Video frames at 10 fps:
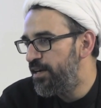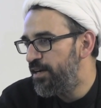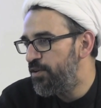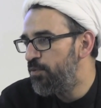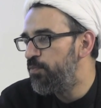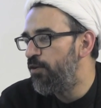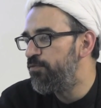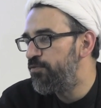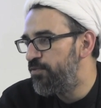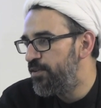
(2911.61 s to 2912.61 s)
a group
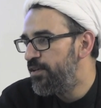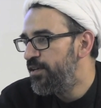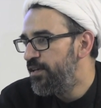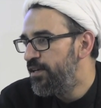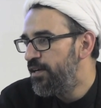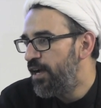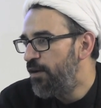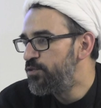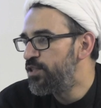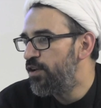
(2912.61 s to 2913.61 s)
of
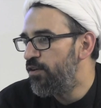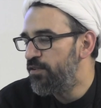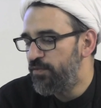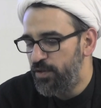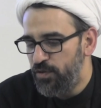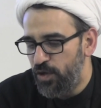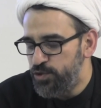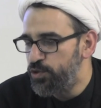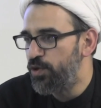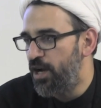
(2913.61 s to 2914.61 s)
council or what do you call
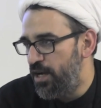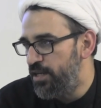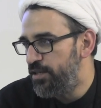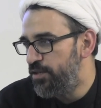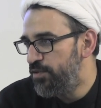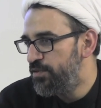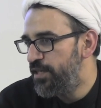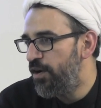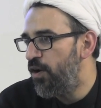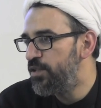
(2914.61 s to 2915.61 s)
shura, you know,
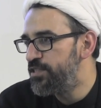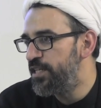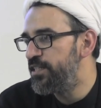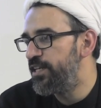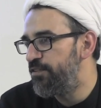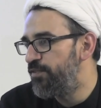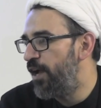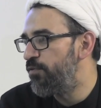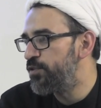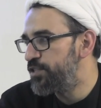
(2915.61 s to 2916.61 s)
they all sit there,
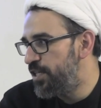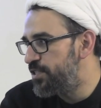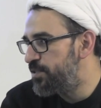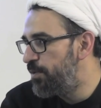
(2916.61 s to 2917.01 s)
five or six.